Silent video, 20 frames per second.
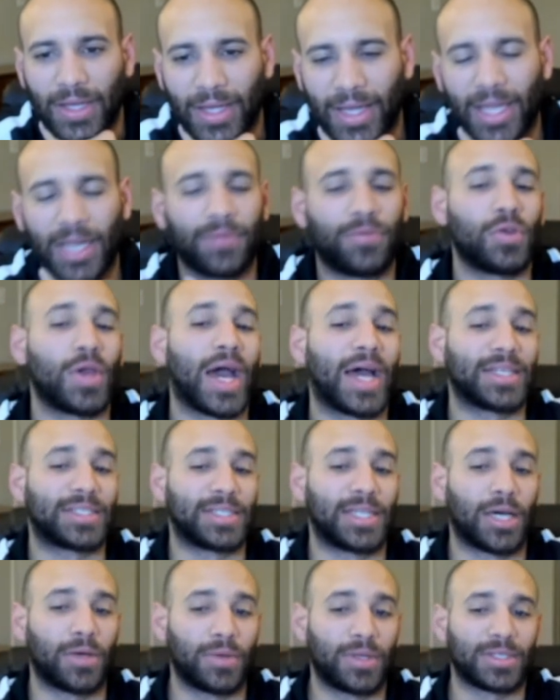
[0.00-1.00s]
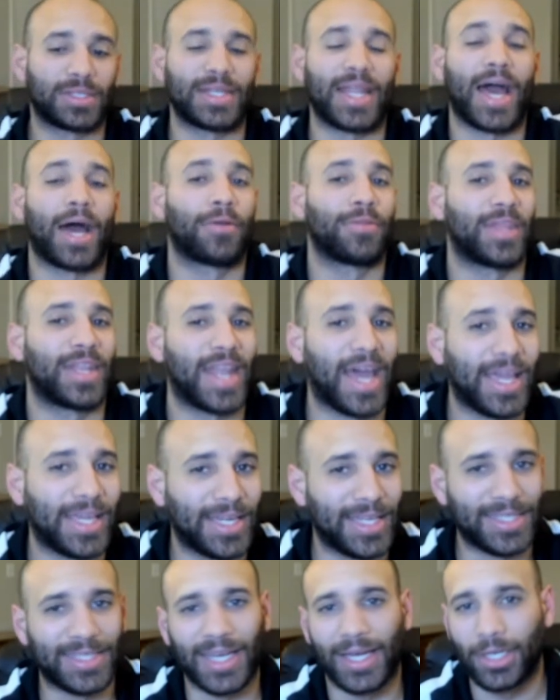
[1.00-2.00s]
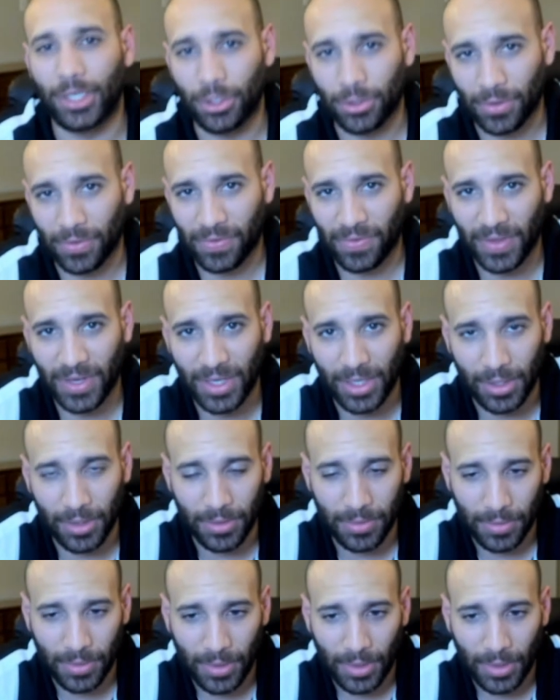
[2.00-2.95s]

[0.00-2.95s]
And if you guys notice, now the knight is under defended